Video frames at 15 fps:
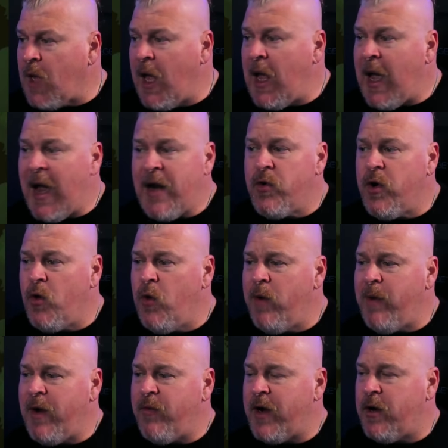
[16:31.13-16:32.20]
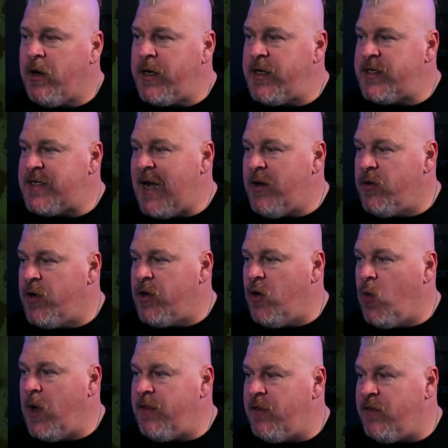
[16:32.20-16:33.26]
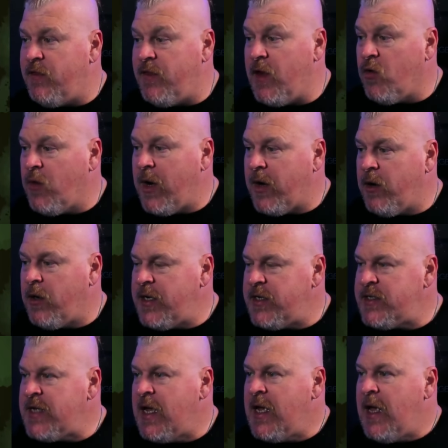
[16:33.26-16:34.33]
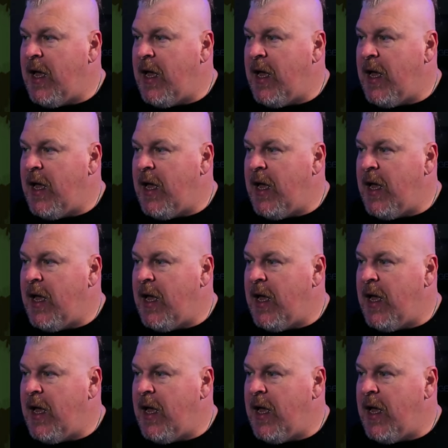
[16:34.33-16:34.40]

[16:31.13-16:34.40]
Uh, I don't know what my record is. I don't know what the record is.